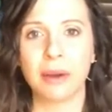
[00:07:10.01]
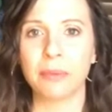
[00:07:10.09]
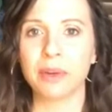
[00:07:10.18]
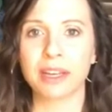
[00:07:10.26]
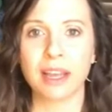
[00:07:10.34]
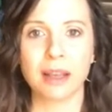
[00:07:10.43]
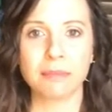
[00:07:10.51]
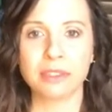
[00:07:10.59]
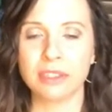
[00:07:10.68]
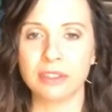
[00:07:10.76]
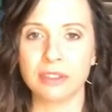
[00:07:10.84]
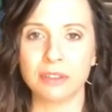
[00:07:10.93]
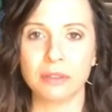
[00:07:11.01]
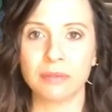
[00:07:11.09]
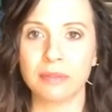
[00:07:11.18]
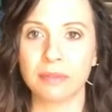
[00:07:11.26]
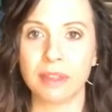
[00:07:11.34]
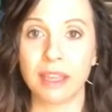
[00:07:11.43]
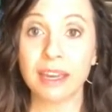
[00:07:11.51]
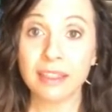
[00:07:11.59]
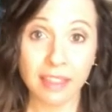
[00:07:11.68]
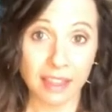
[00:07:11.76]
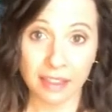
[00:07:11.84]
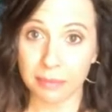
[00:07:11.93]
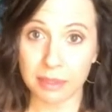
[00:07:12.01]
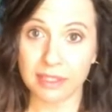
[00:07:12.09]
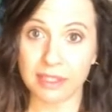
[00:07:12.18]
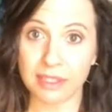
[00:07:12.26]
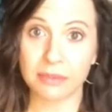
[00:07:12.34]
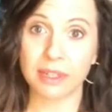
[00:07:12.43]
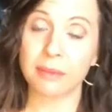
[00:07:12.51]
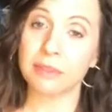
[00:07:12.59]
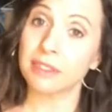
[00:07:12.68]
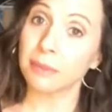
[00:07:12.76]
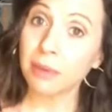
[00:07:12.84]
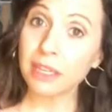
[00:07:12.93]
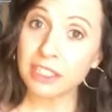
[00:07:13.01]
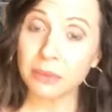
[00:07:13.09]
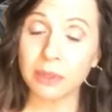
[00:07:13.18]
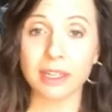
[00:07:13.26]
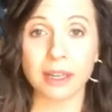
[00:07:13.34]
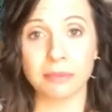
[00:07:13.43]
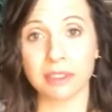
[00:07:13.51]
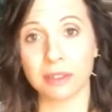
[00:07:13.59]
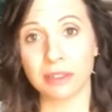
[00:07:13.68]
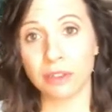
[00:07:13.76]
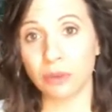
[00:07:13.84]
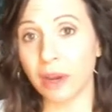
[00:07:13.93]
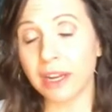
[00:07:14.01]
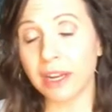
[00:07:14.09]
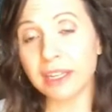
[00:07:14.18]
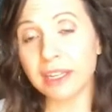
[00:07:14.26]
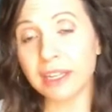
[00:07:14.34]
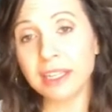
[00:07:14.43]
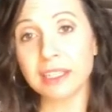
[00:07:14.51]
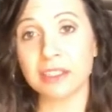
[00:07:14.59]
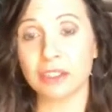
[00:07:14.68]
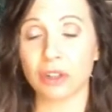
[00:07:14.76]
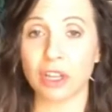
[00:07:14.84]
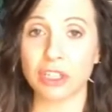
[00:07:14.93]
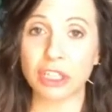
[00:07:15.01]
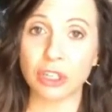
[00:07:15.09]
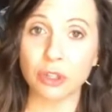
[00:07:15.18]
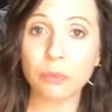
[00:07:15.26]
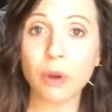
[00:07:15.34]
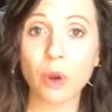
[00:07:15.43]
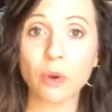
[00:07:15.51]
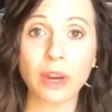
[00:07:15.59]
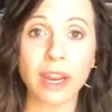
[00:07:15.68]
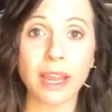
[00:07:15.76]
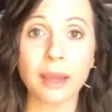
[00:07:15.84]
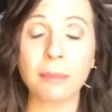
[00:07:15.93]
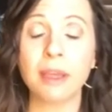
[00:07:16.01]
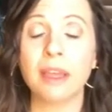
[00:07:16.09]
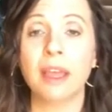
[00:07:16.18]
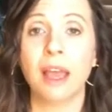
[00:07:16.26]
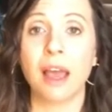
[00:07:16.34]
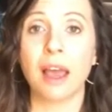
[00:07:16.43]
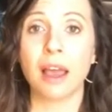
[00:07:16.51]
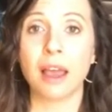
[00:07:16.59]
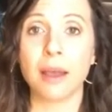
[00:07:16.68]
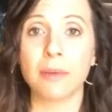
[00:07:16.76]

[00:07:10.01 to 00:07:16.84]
when it comes to anything in the business, when it comes to the budget, when it comes to new ideas or launching a new program. I